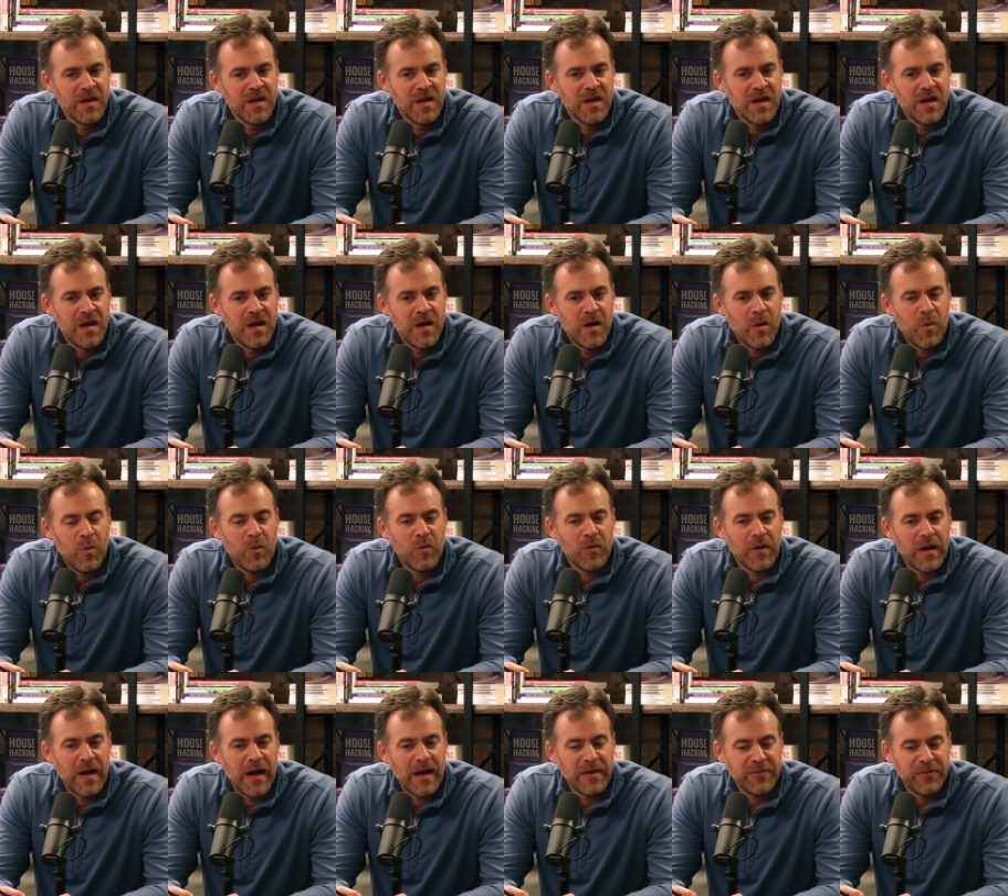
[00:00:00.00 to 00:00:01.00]
as well.
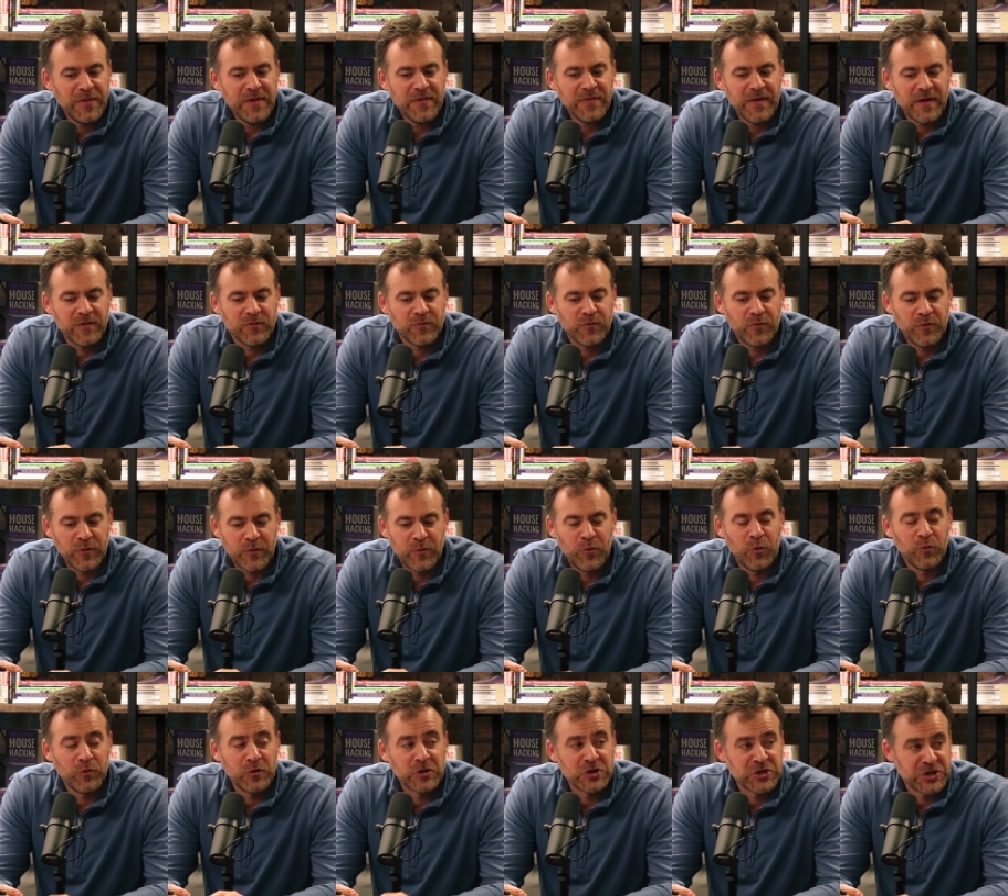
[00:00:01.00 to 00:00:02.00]
Well, I think that's really
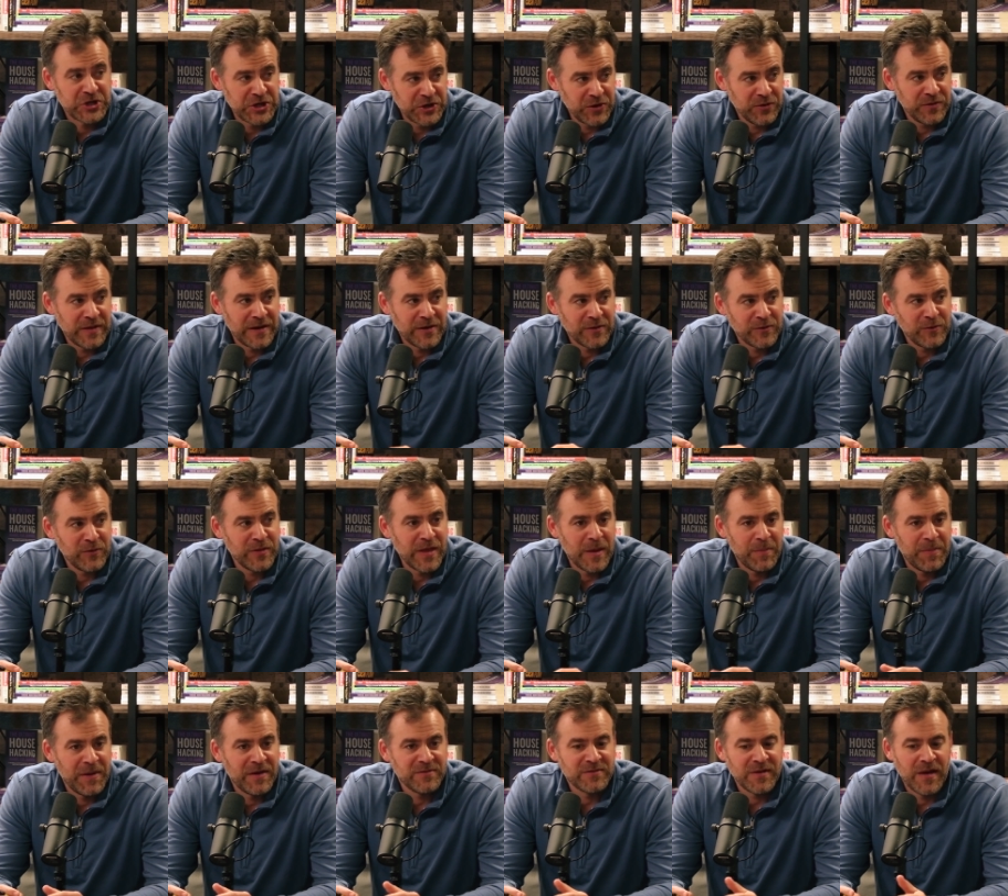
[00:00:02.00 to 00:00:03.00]
cool you share that you're doing
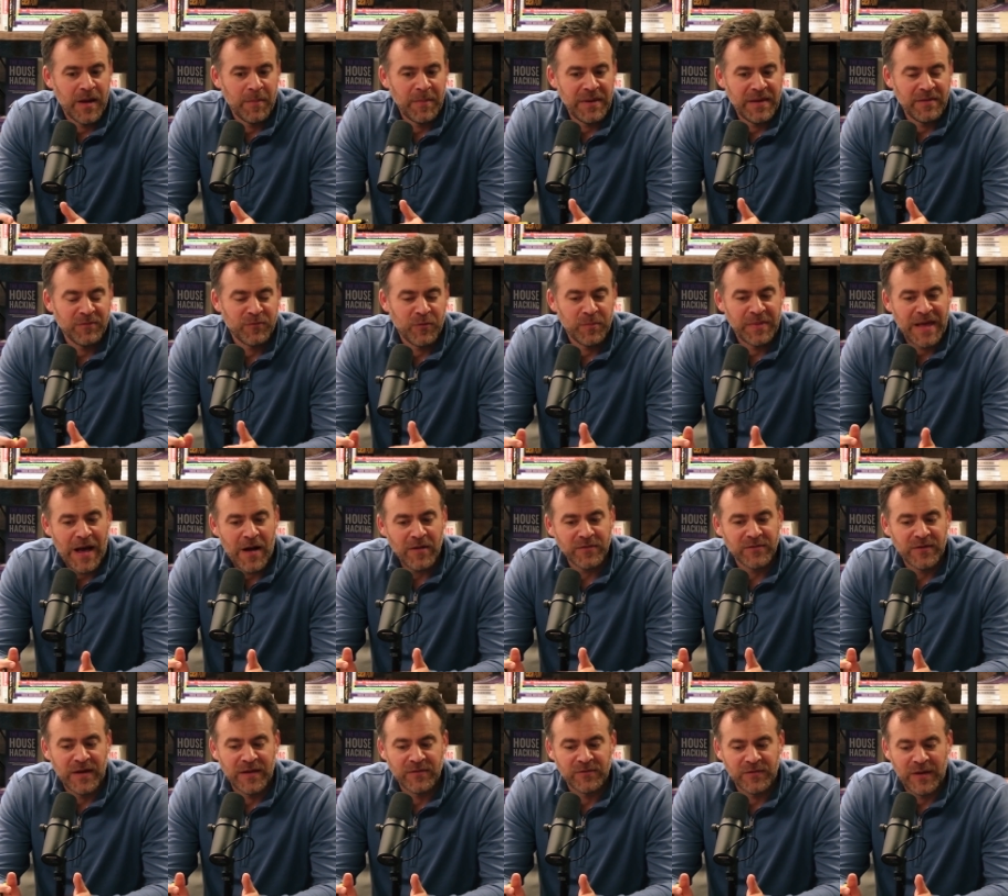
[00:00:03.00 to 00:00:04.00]
that because, I mean, from the
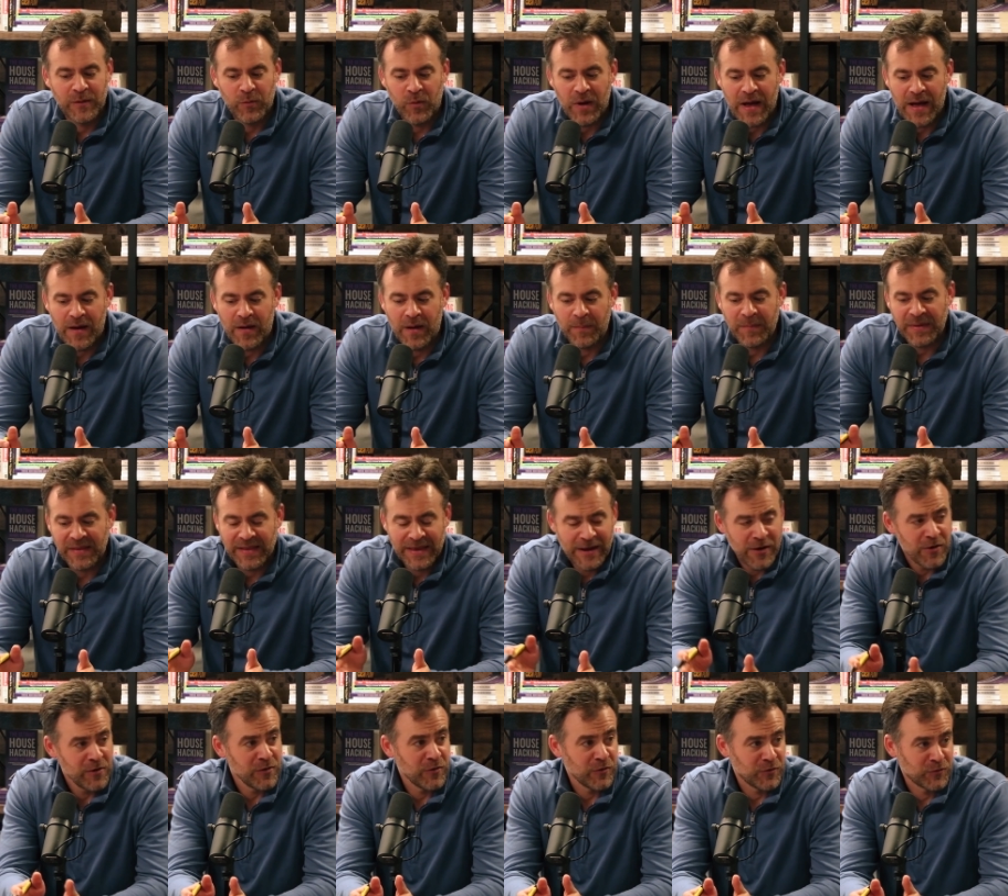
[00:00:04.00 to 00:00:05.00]
outside, say, wow, I mean,
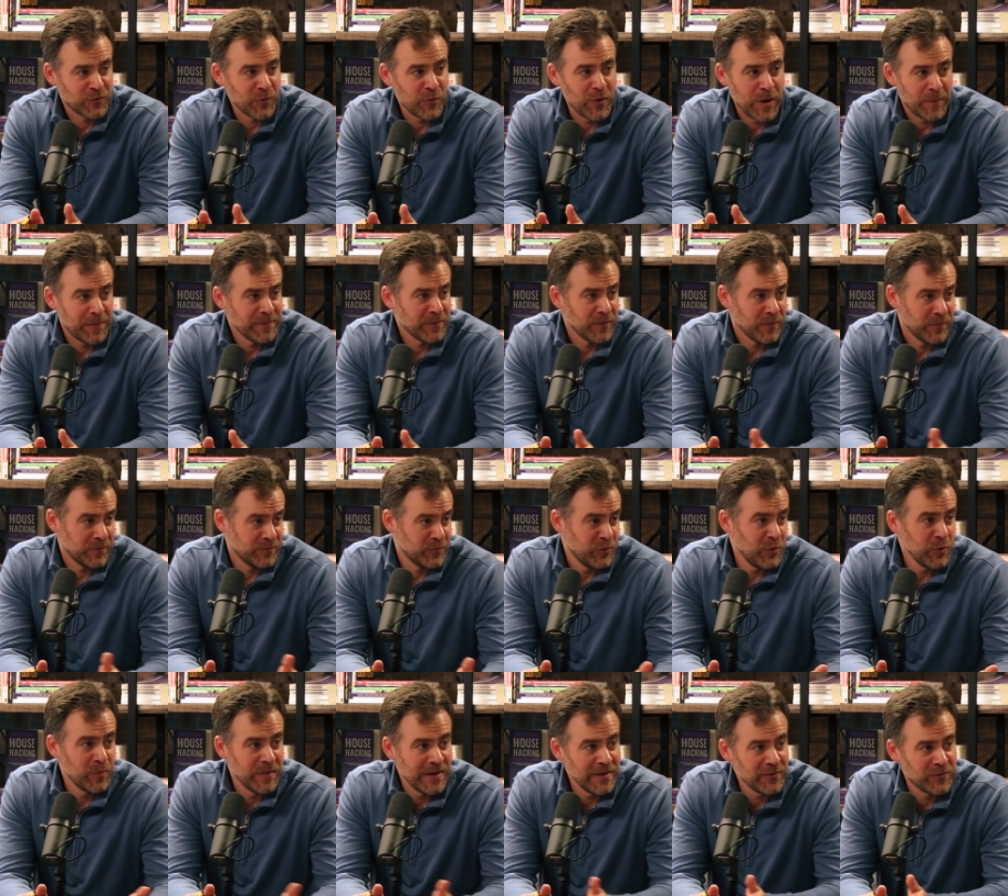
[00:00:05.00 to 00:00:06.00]
hearing your story up until
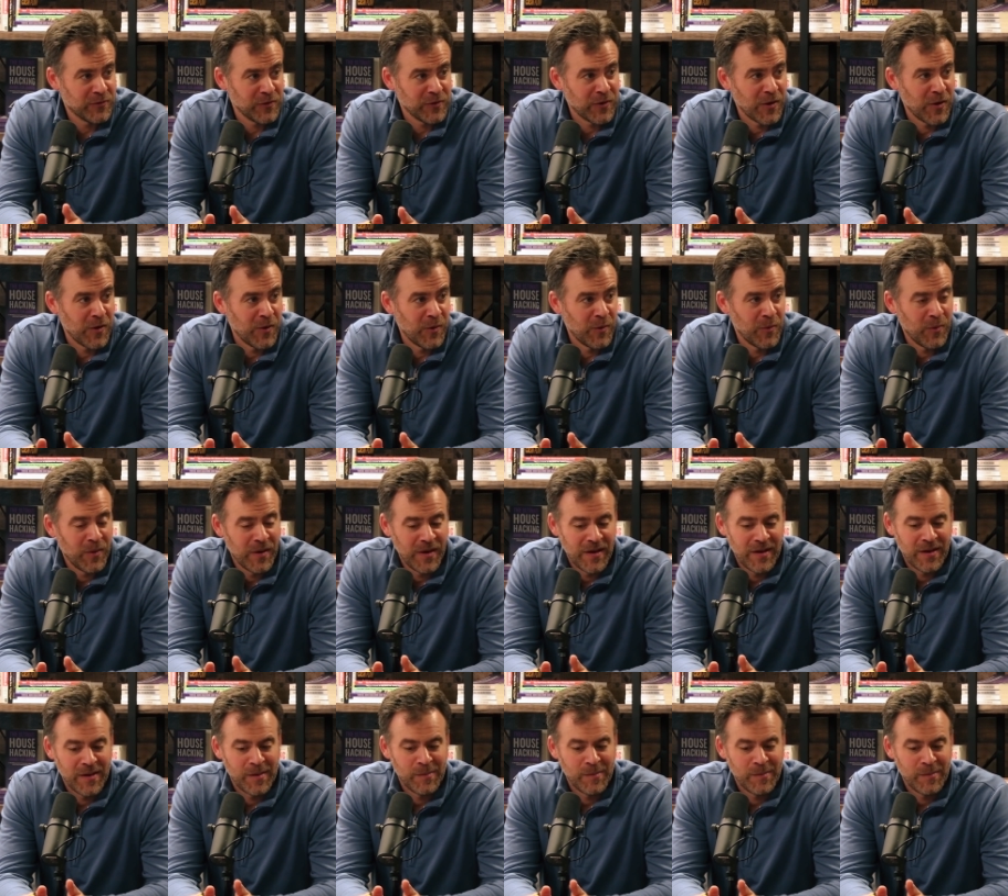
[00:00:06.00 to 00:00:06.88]
two minutes ago,